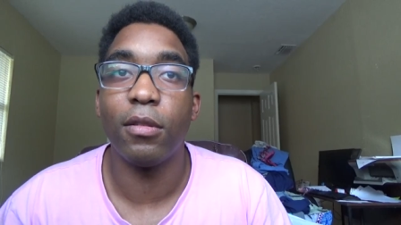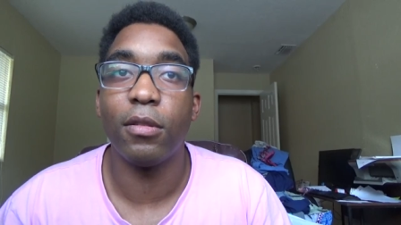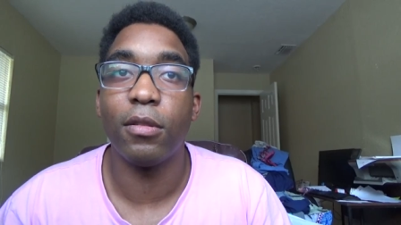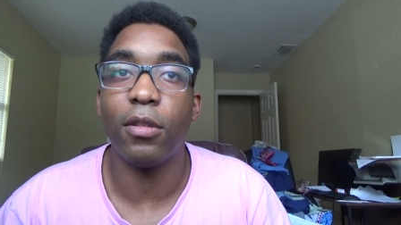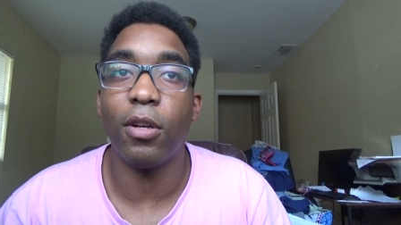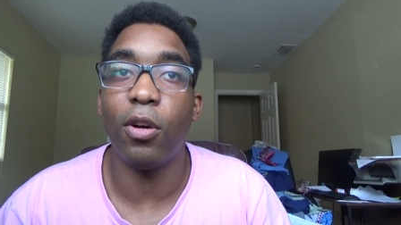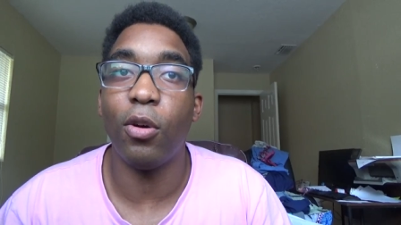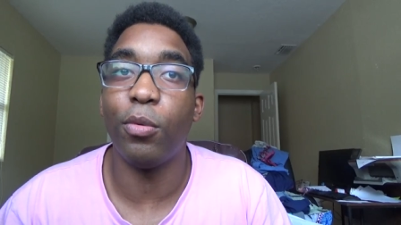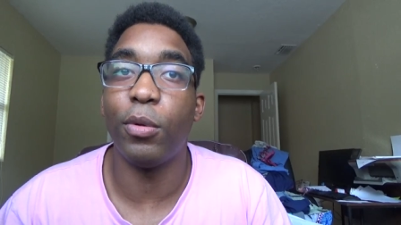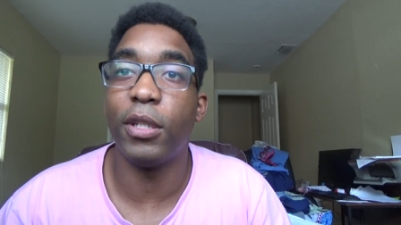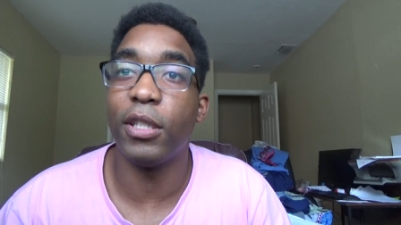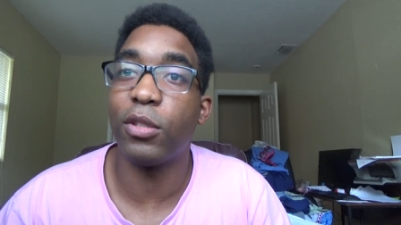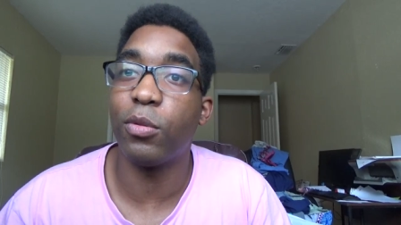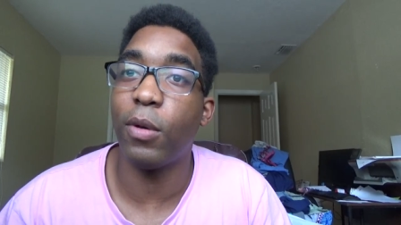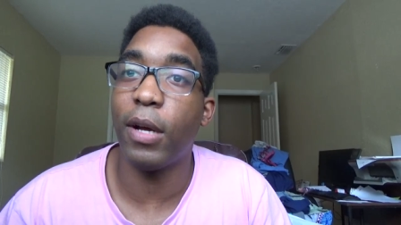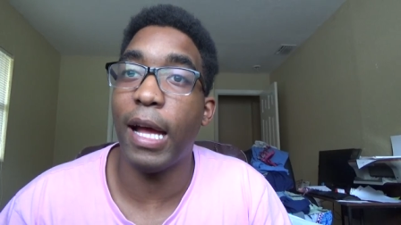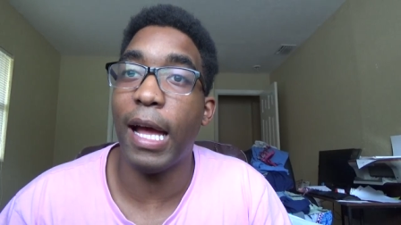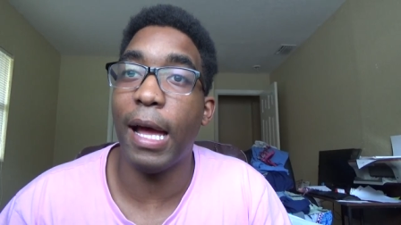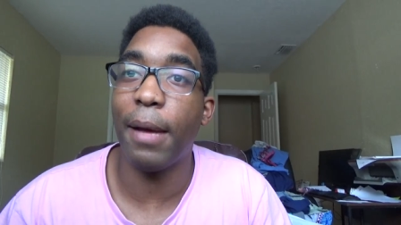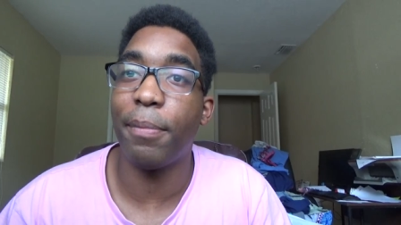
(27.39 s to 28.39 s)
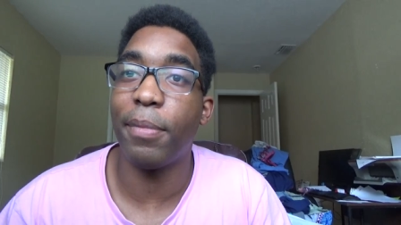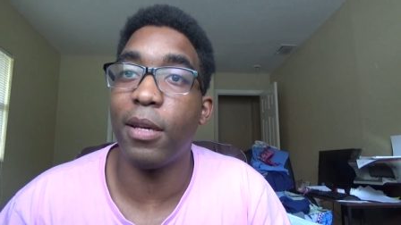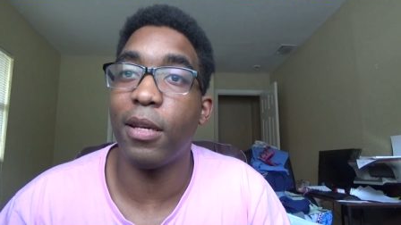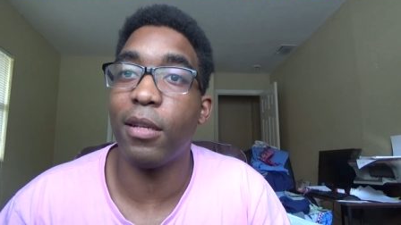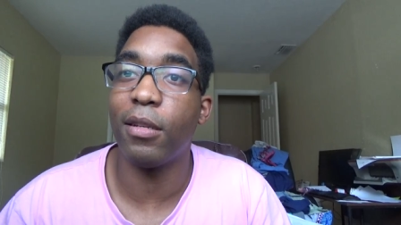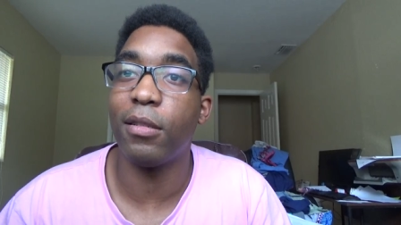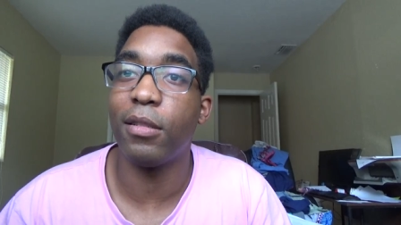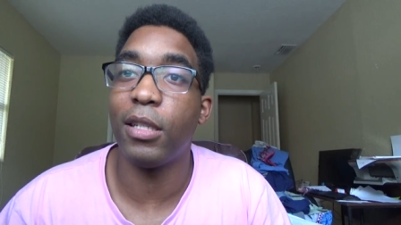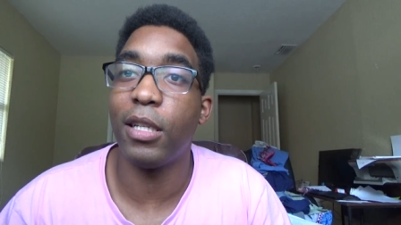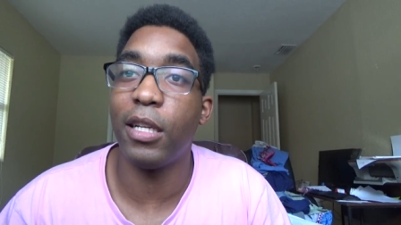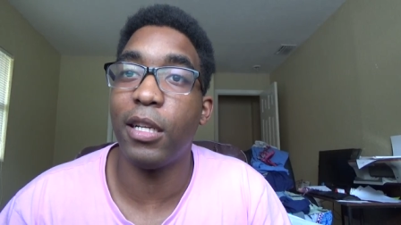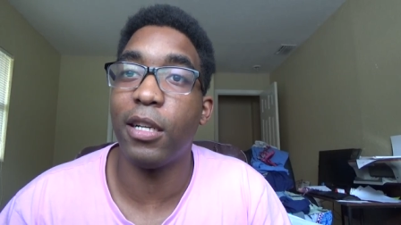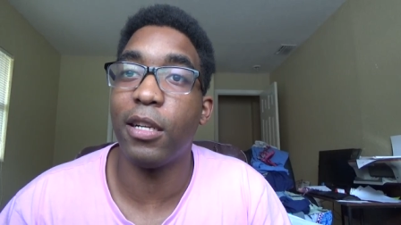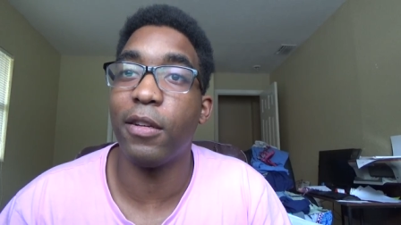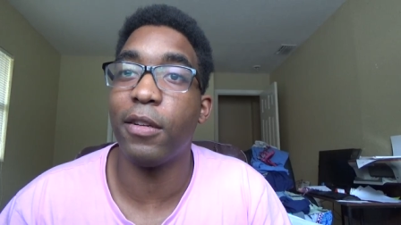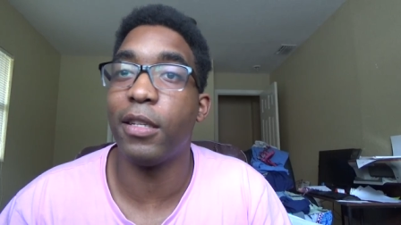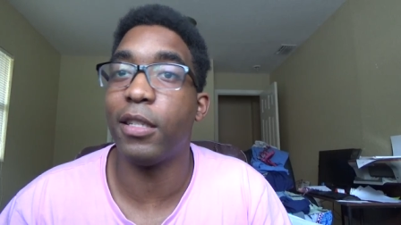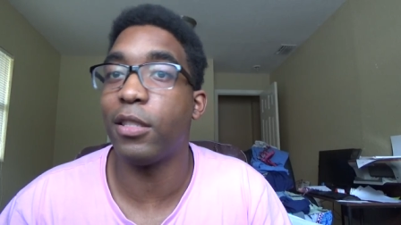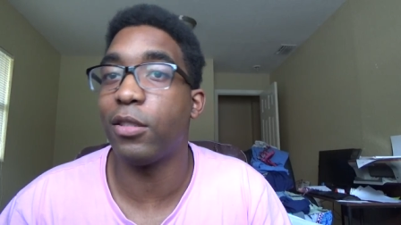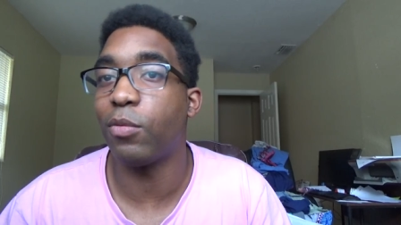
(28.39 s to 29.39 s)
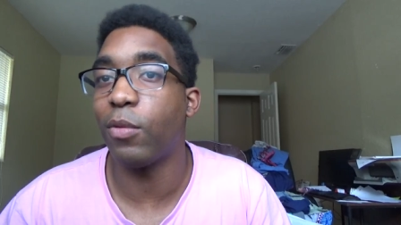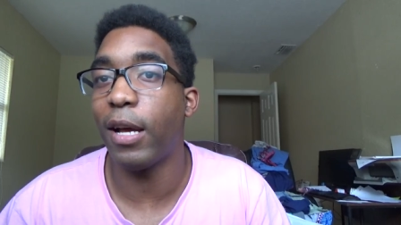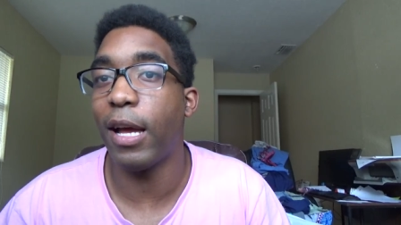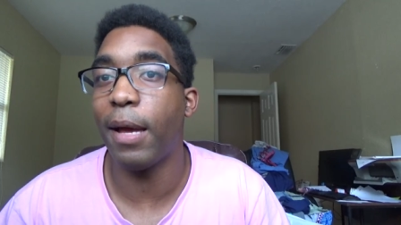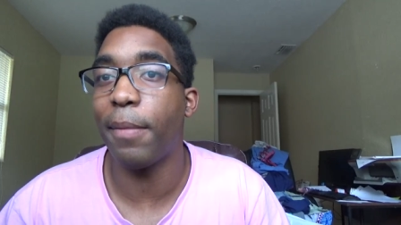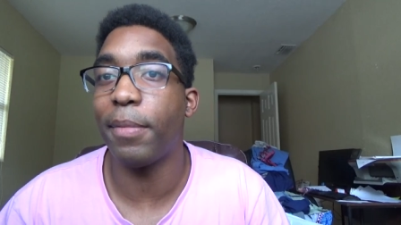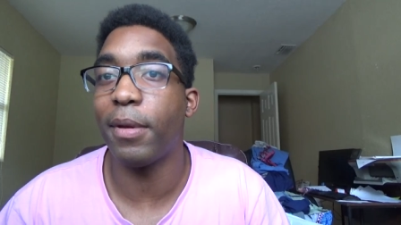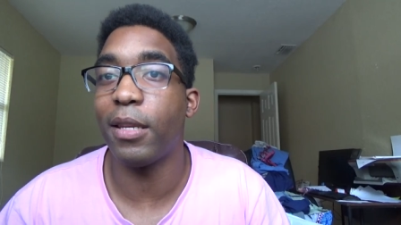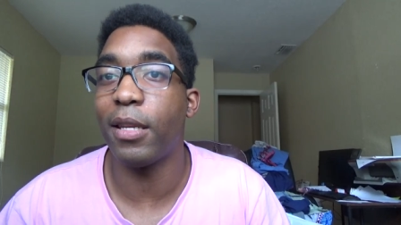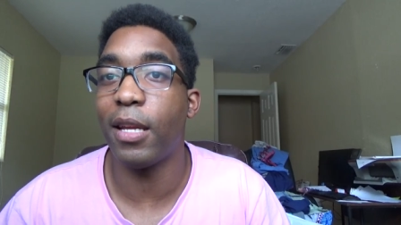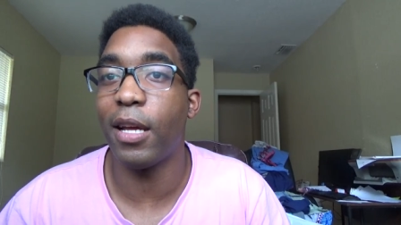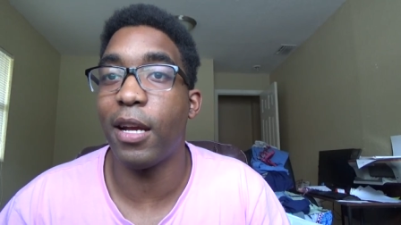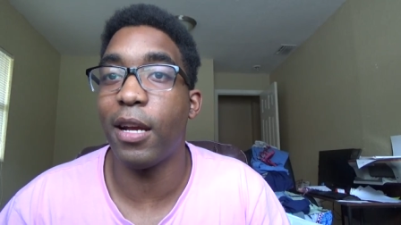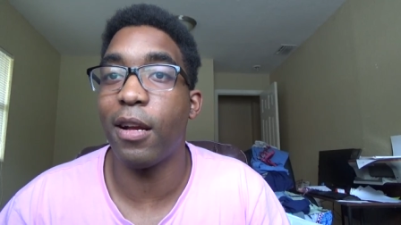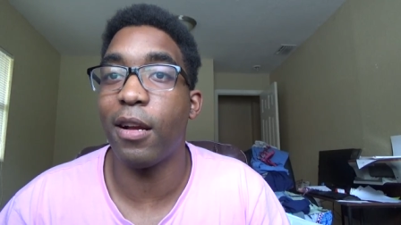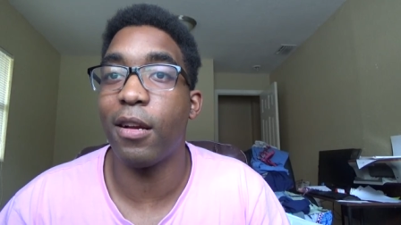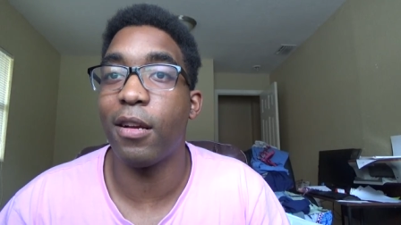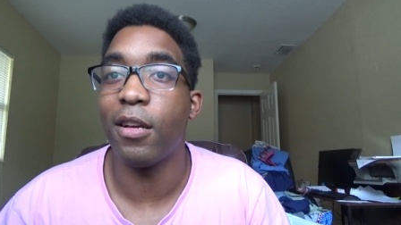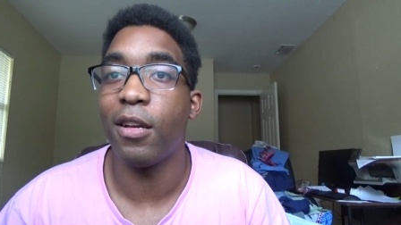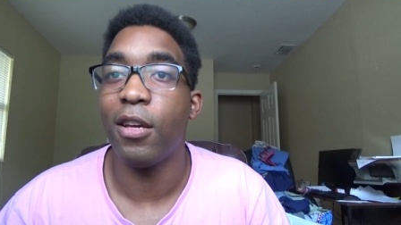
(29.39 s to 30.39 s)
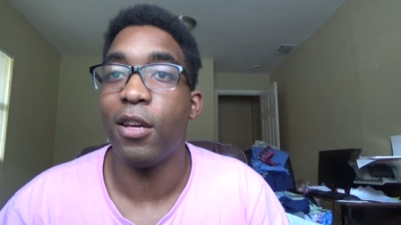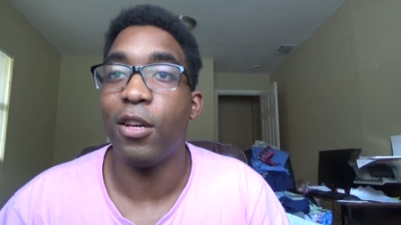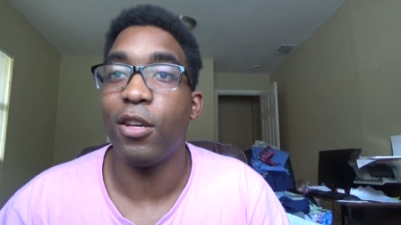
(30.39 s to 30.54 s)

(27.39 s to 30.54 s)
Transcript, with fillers: oh well this what happened here and this what happened there